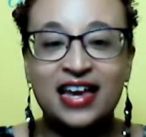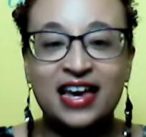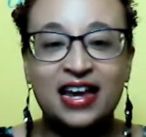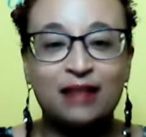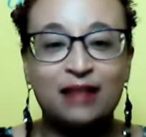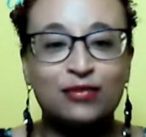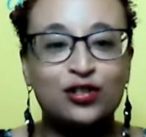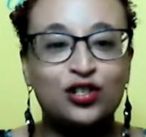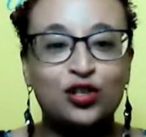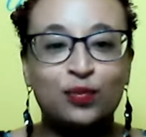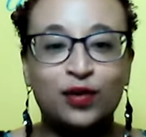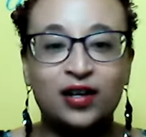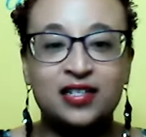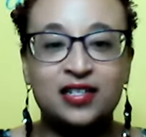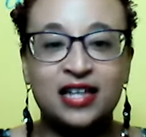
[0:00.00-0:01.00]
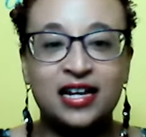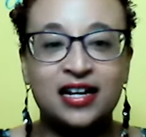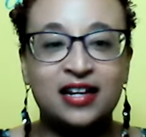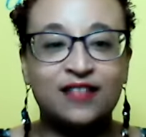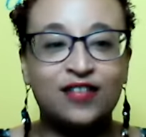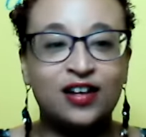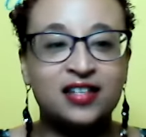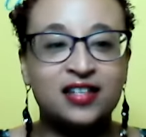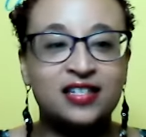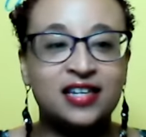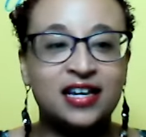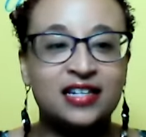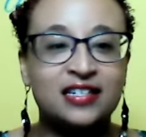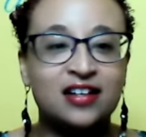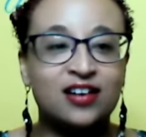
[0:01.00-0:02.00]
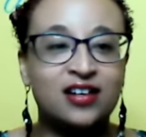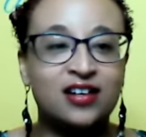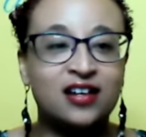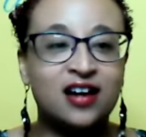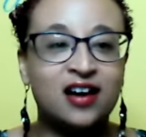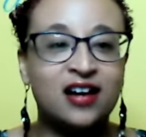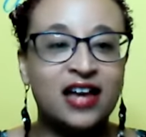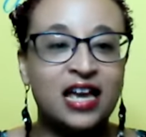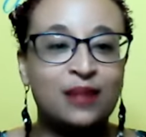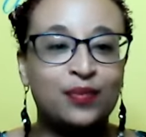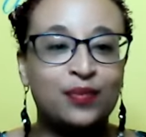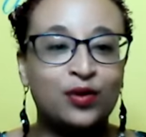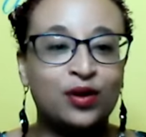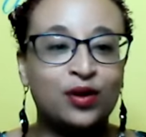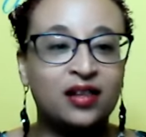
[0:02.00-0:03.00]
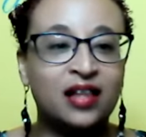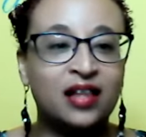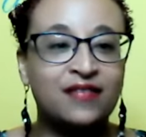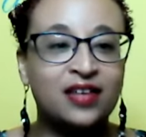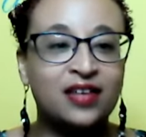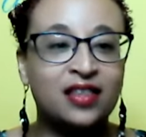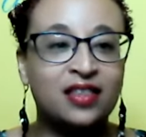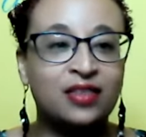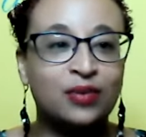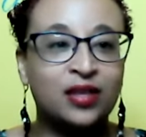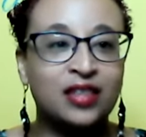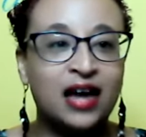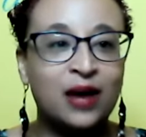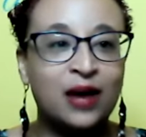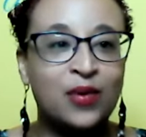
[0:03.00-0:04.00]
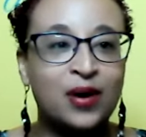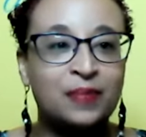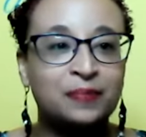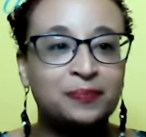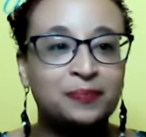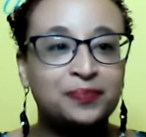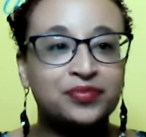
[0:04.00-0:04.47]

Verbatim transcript: And I'm super excited for us to get started on April 11th with that one.